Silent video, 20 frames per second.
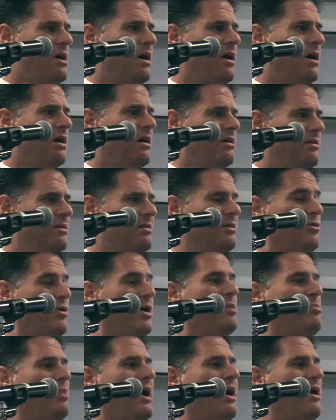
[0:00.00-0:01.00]
Uh, the
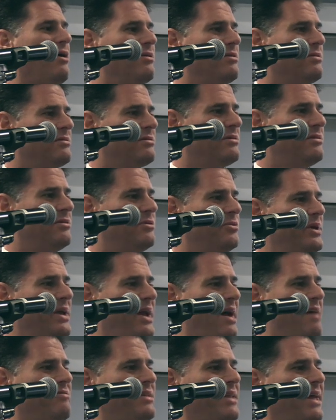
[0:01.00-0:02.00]
great power. You know, we
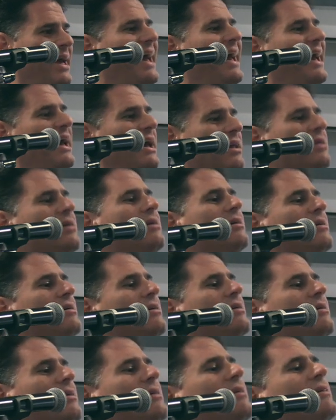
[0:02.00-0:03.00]
haven't had
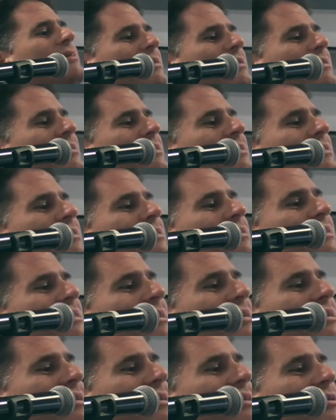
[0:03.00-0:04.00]

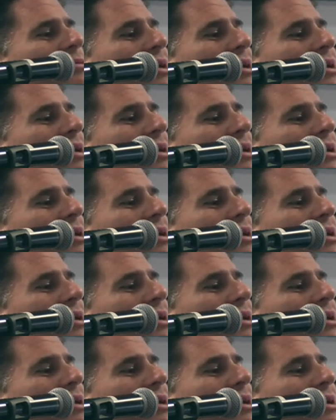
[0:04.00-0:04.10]
uh,